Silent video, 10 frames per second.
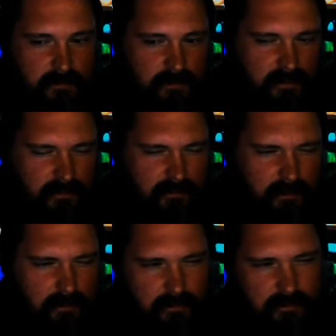I think it's got
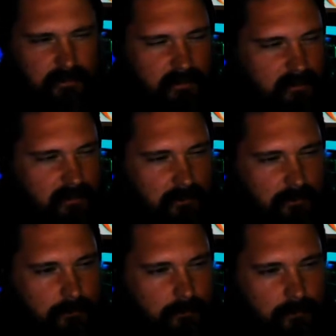like 16
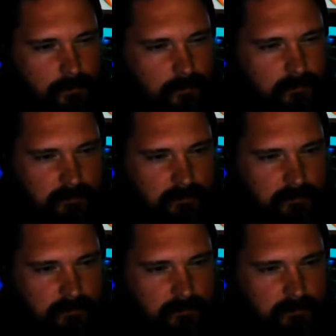CUDA cores